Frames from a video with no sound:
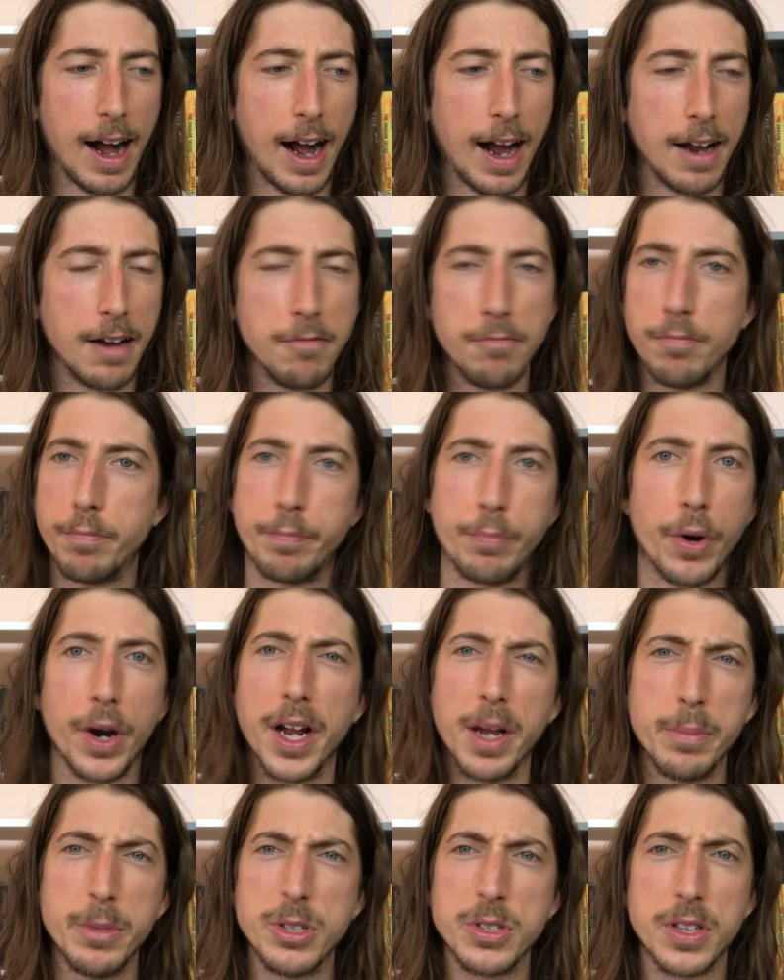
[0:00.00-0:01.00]
I
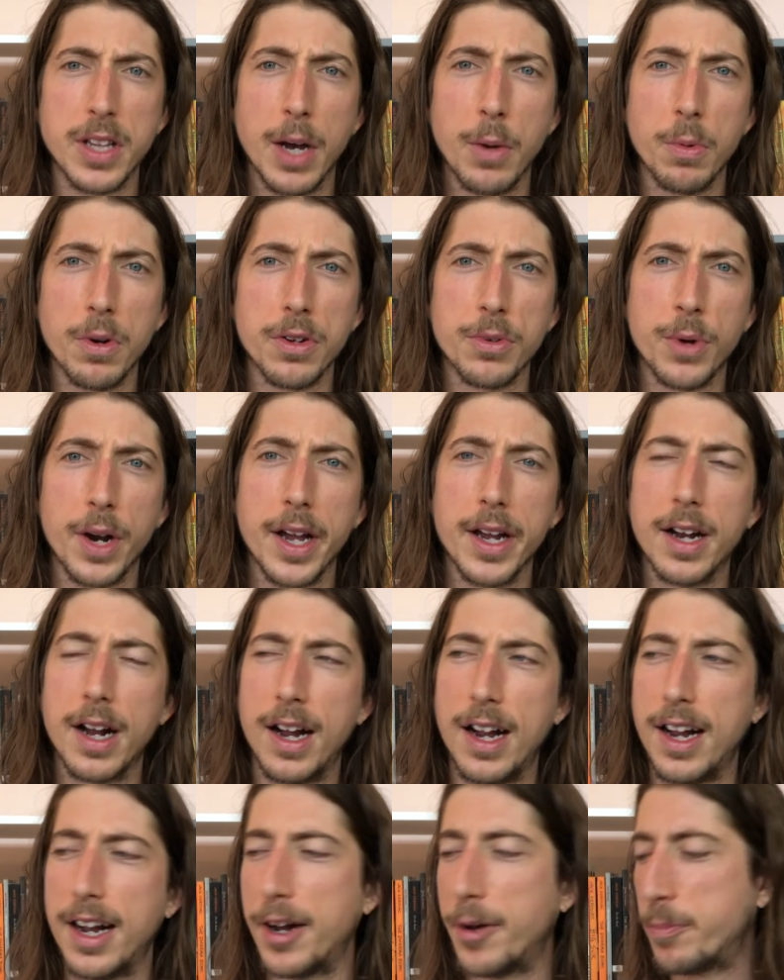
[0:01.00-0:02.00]
pray I'm using that word right.
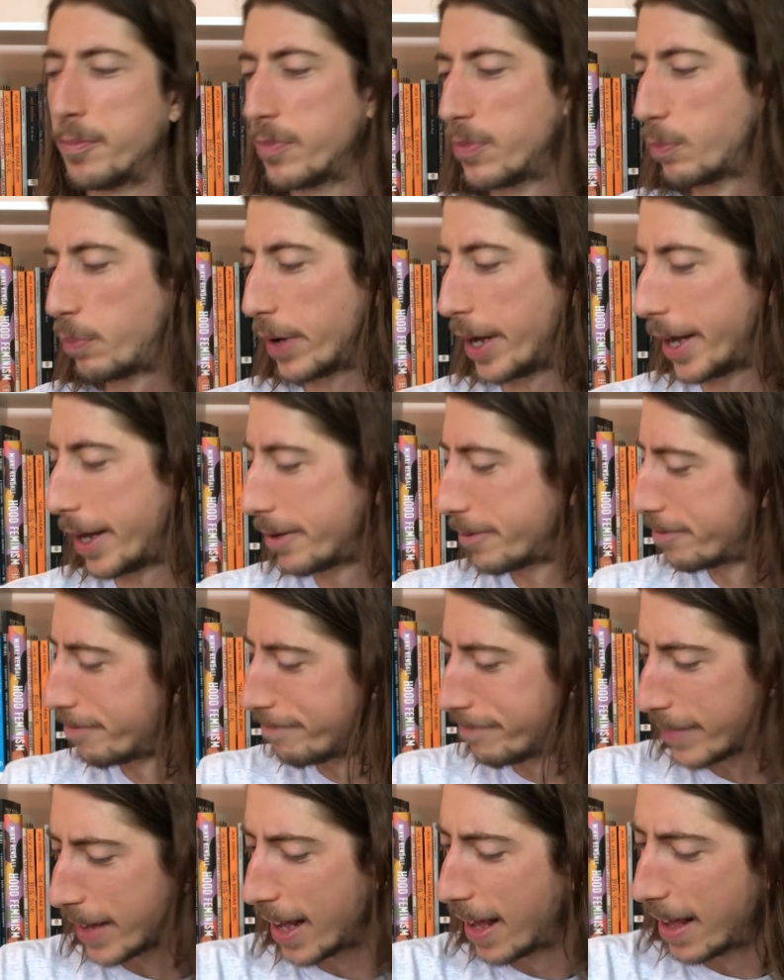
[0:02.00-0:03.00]
But
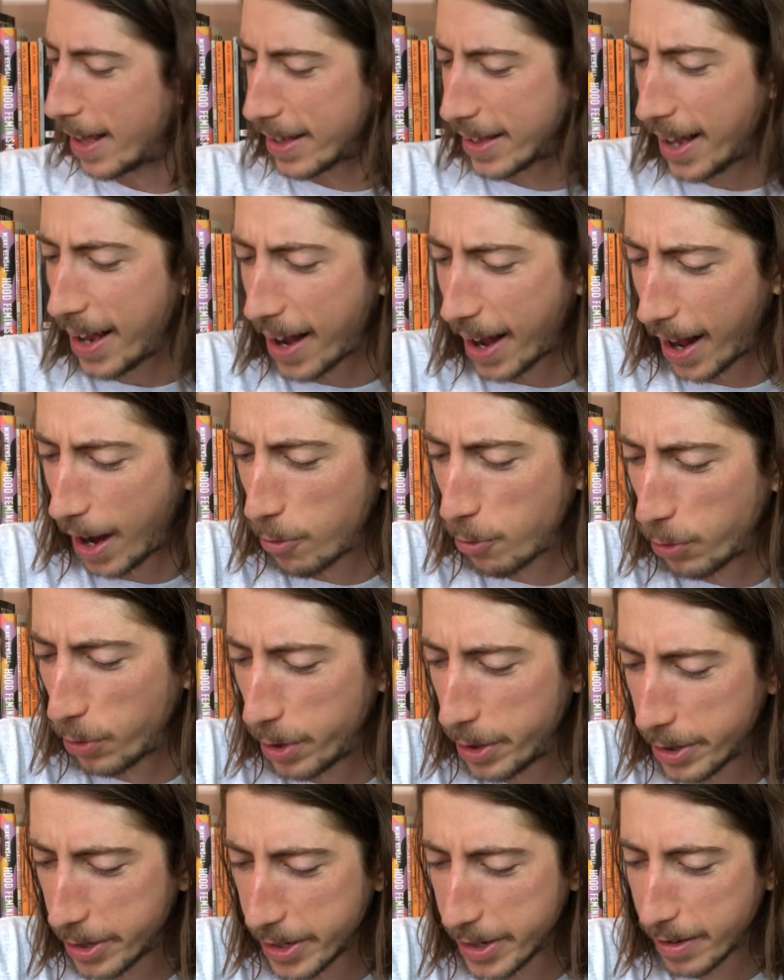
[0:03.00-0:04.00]
yeah,
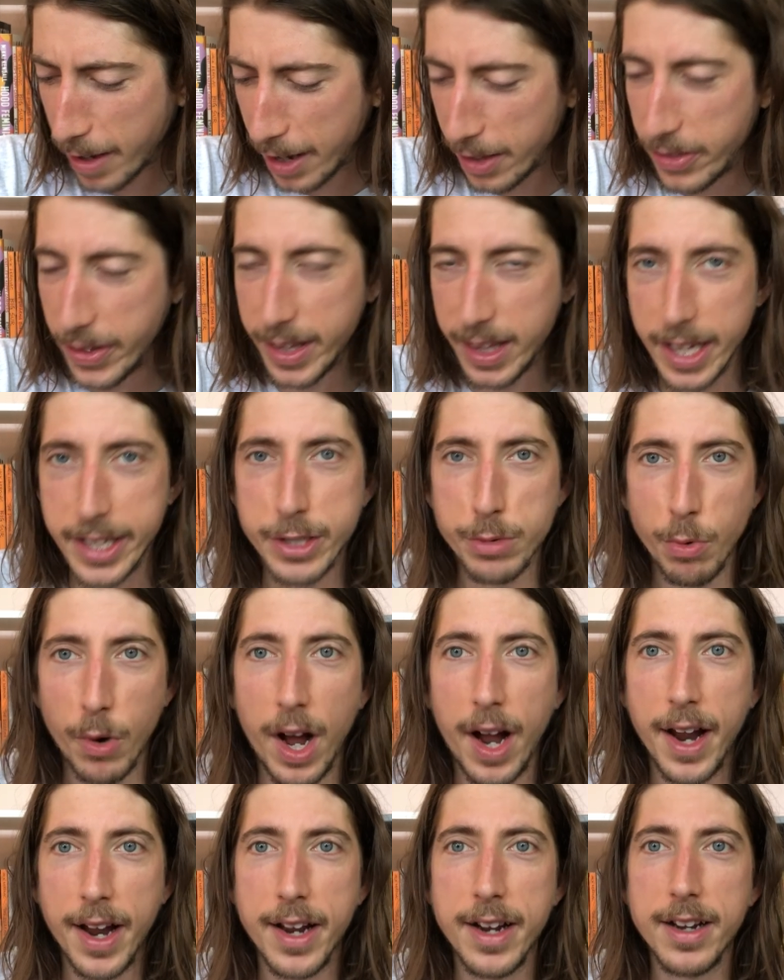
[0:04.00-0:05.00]
I think that's
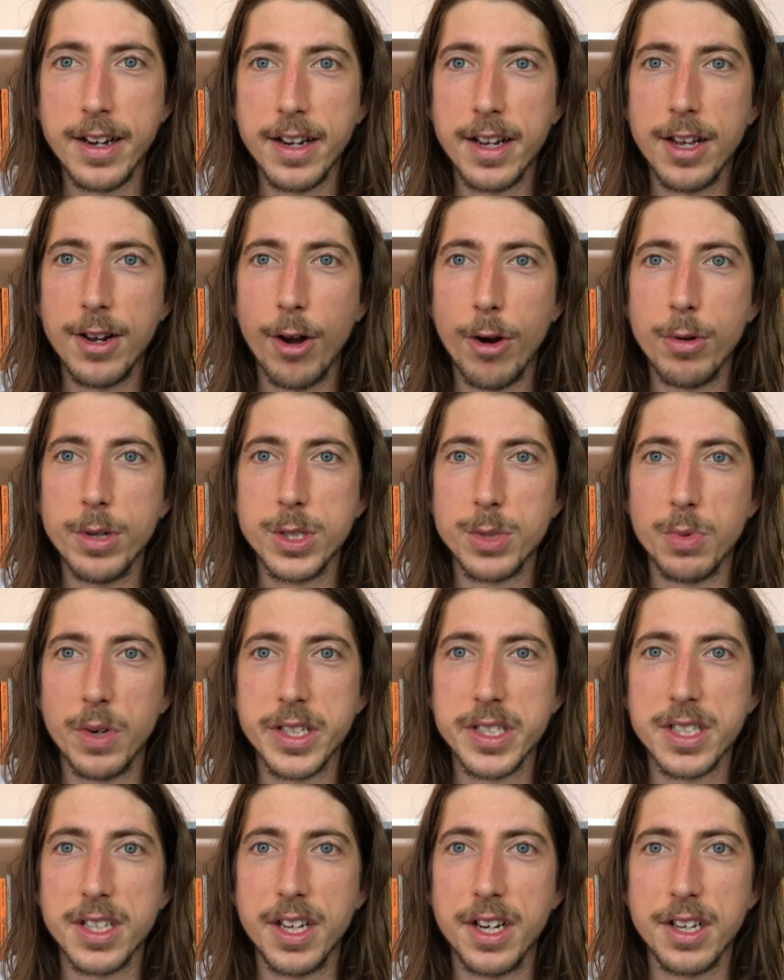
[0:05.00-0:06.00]
why it always
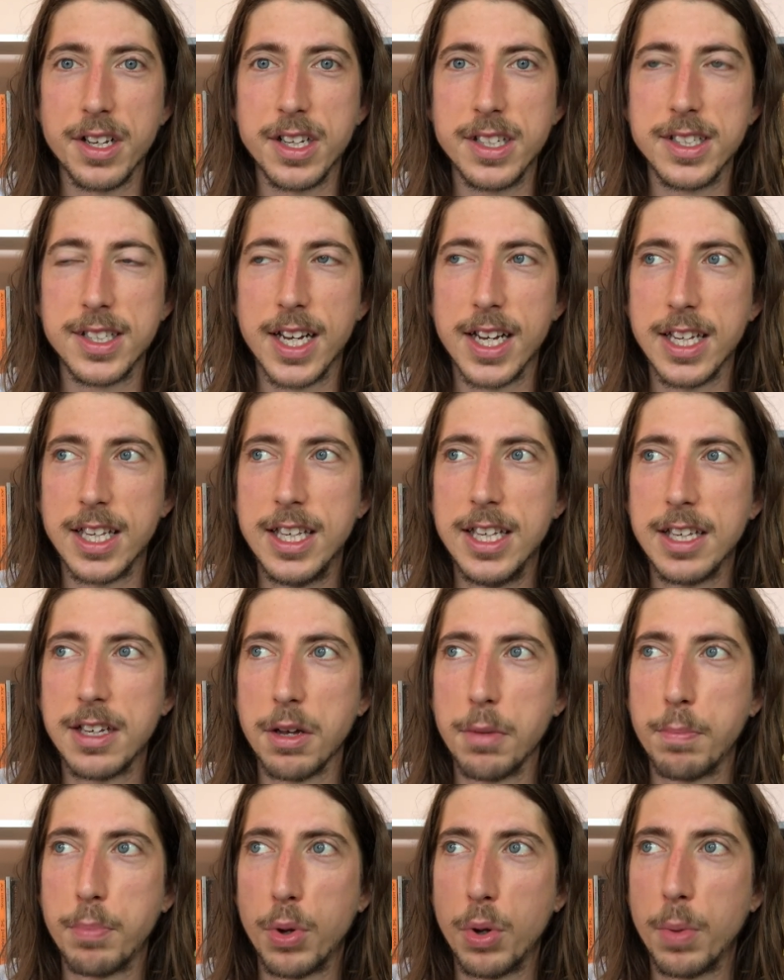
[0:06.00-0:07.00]
resonated, because like, he
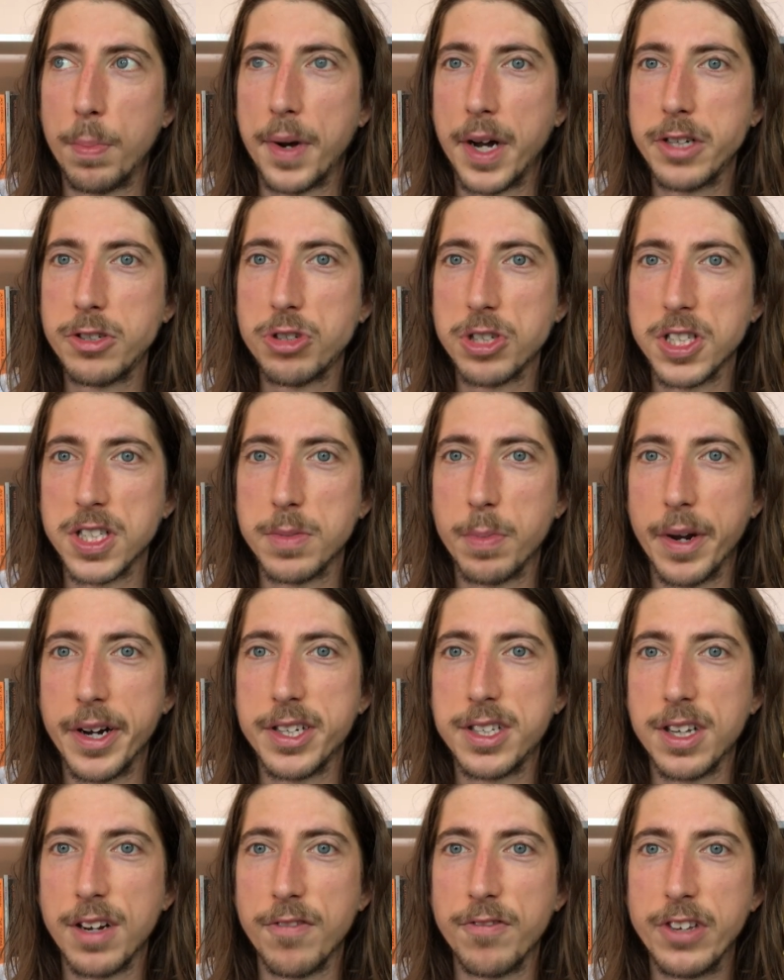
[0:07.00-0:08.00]
could pull punches, but
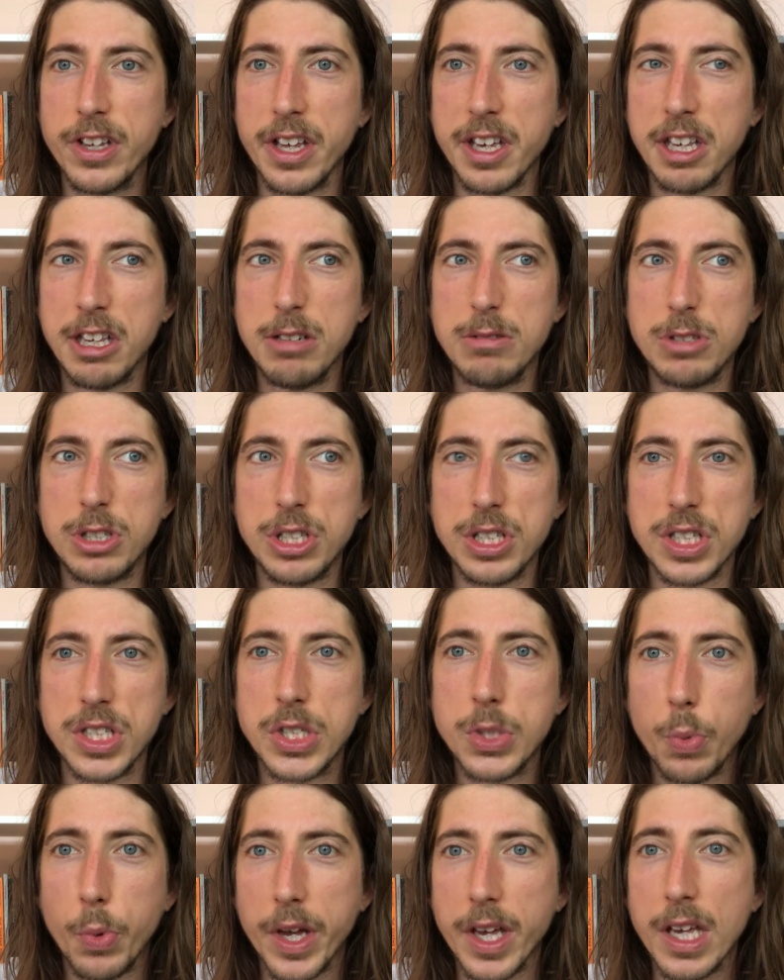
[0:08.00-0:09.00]
it didn't feel like he was
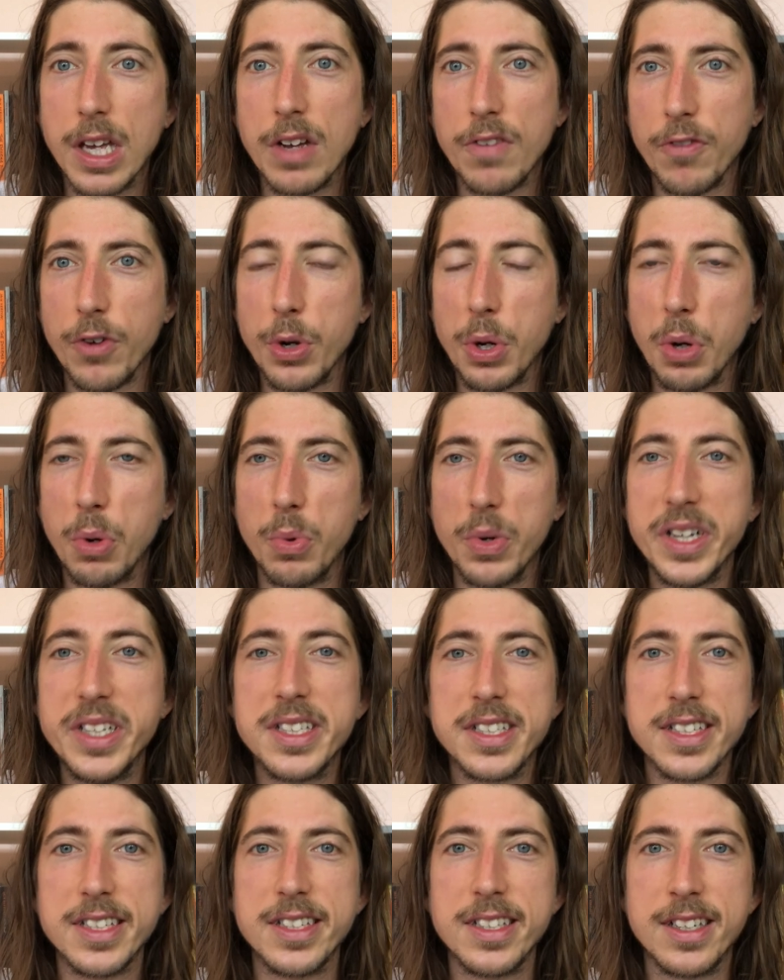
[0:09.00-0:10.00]
just swinging for no
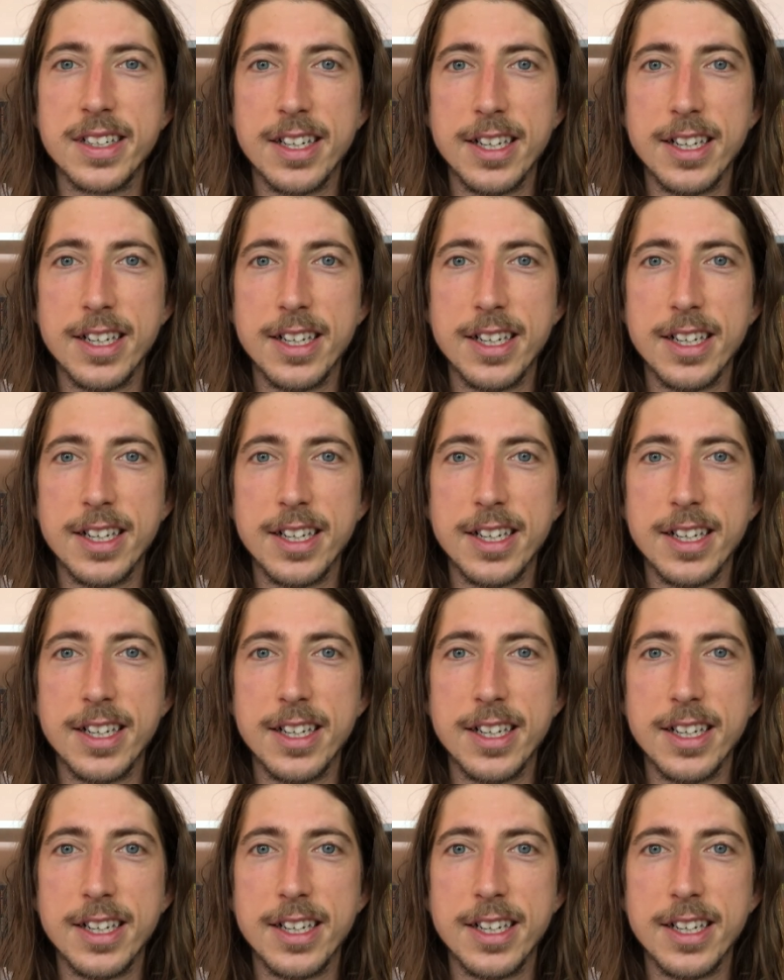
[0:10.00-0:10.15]
reason.